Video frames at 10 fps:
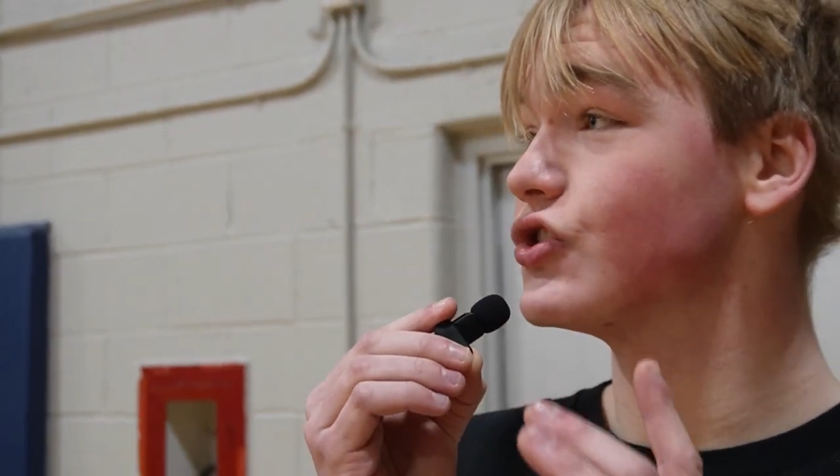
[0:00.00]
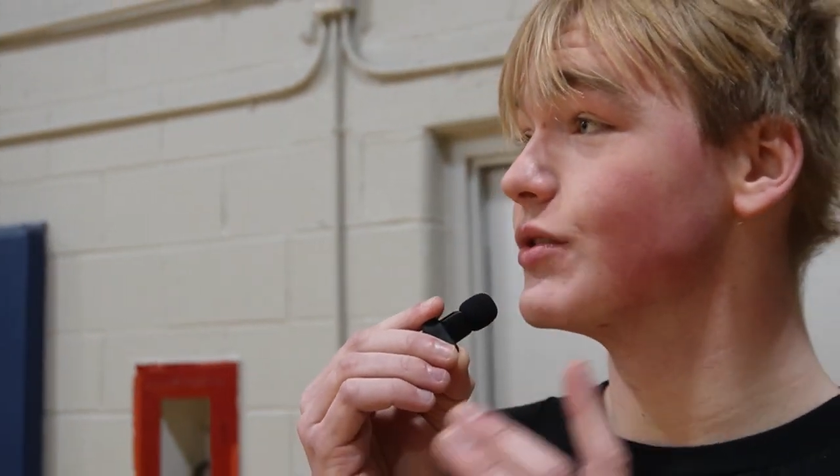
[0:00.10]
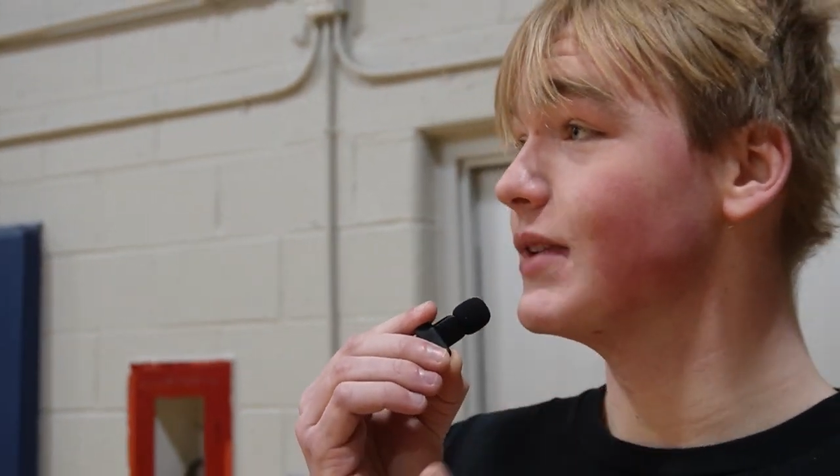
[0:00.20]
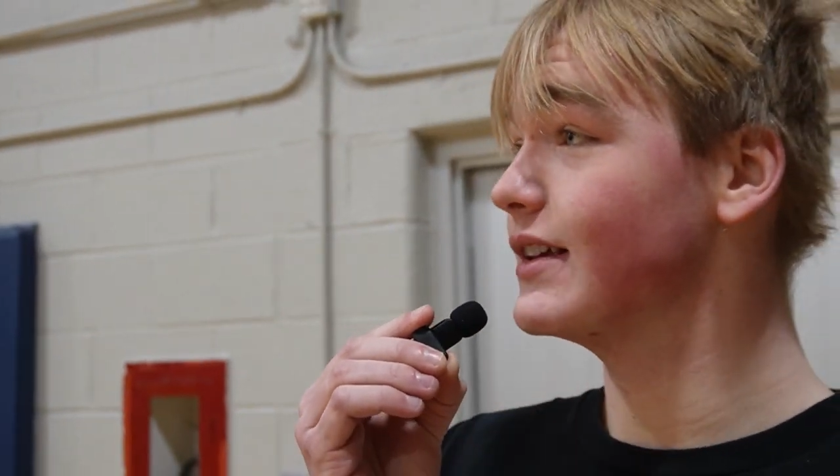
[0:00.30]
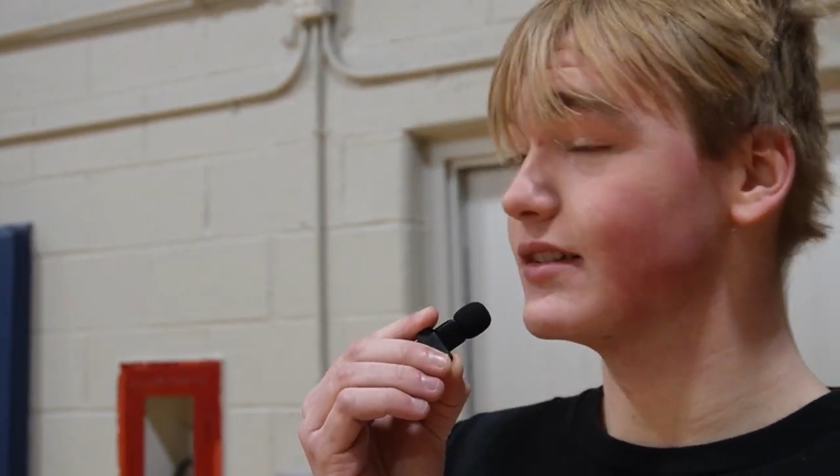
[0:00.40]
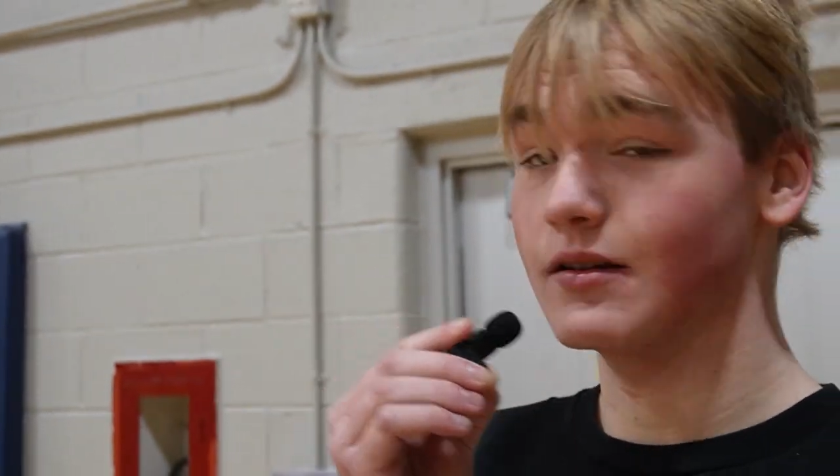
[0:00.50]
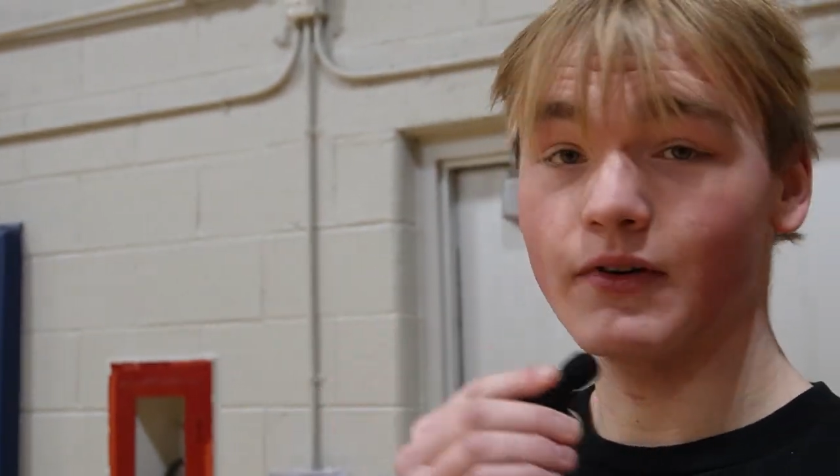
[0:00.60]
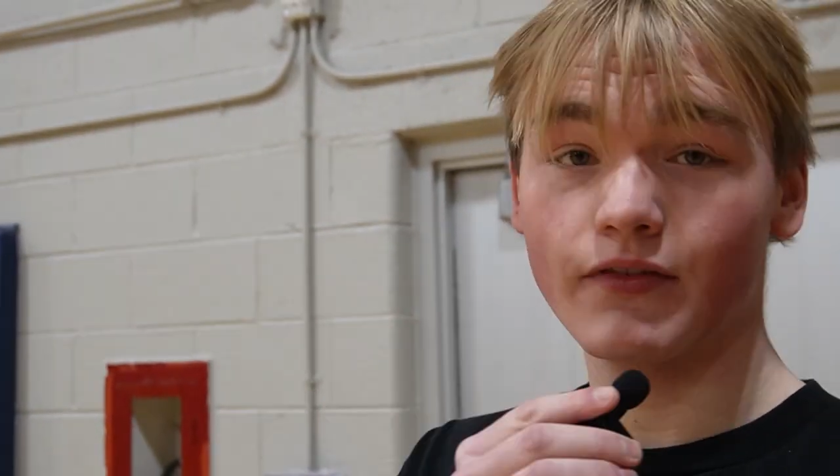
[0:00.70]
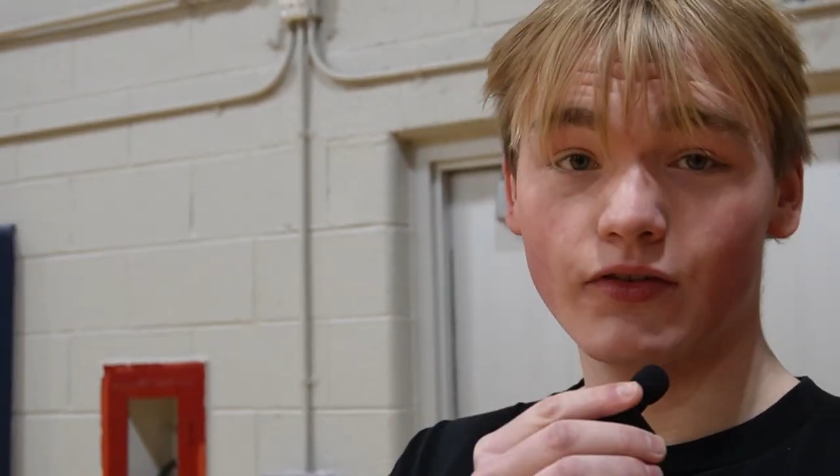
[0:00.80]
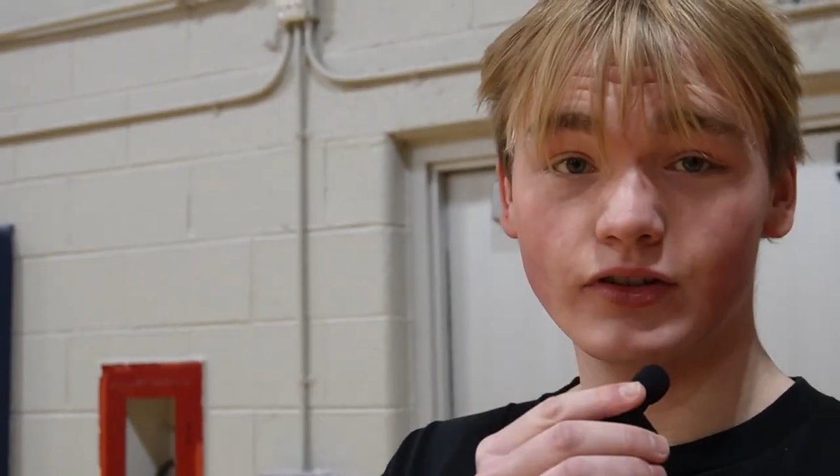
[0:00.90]
gymnasium
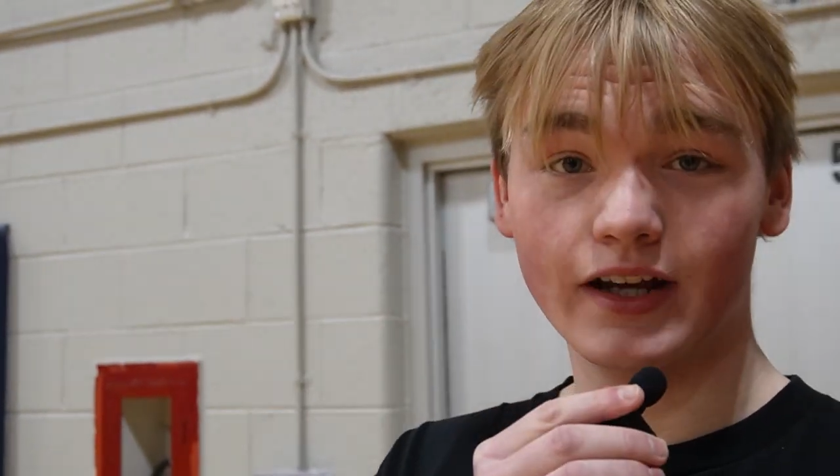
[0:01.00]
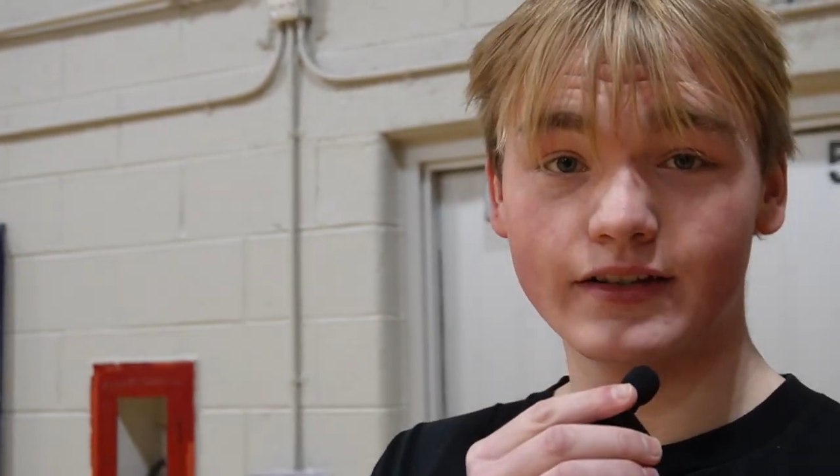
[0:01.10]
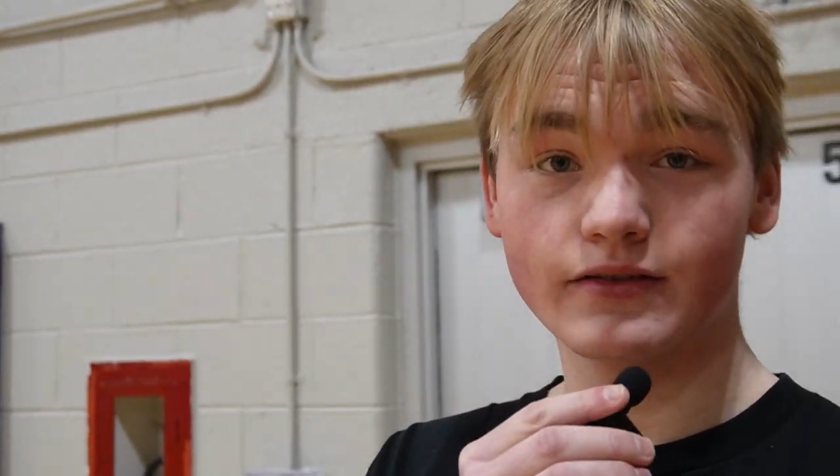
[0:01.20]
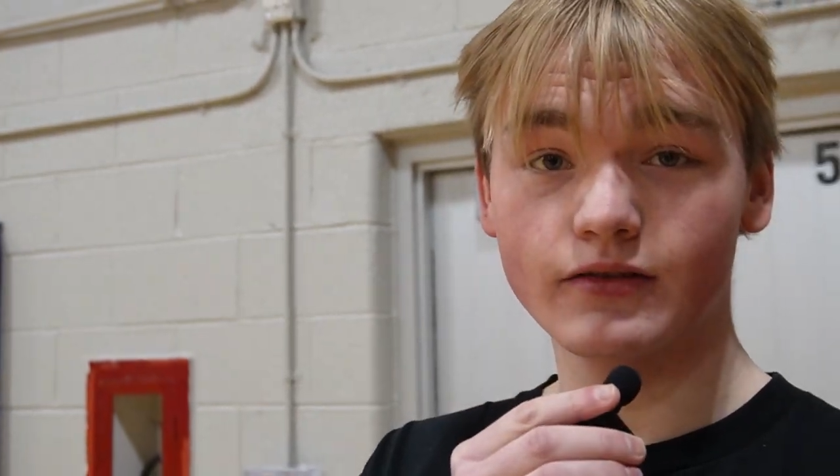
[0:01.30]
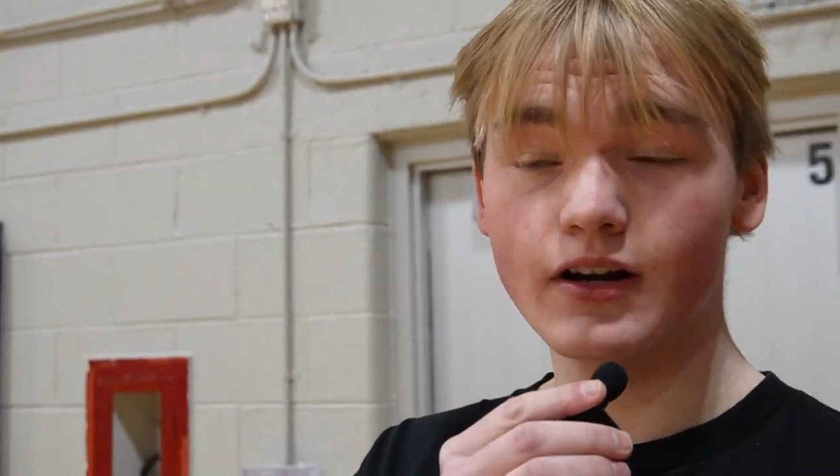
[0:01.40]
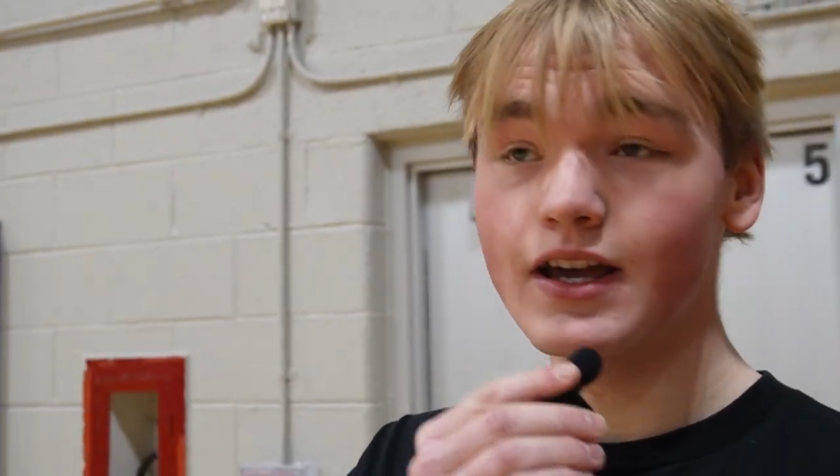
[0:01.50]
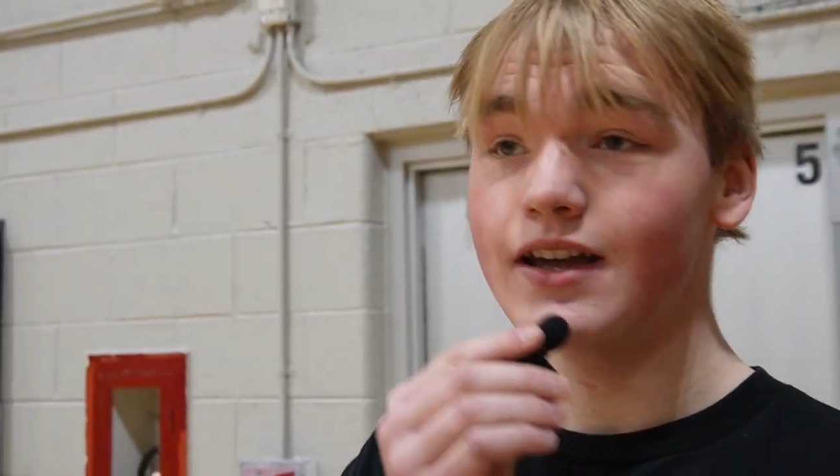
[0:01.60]
of the Fulton High School,